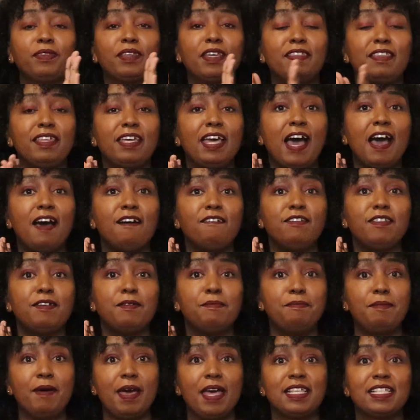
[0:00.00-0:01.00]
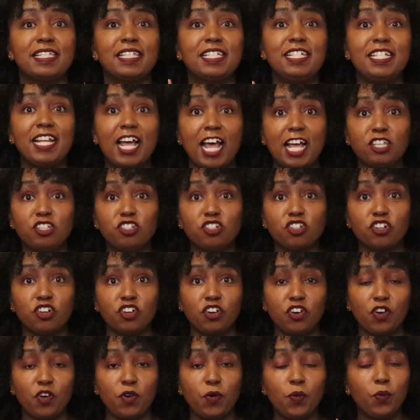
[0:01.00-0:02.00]
They have the best
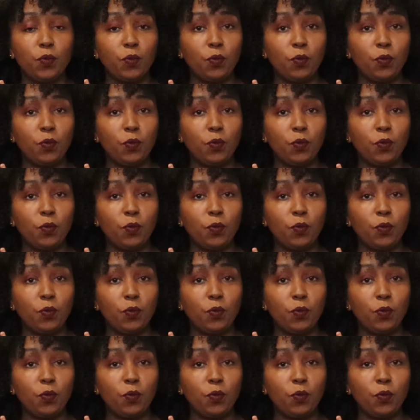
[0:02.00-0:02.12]
natural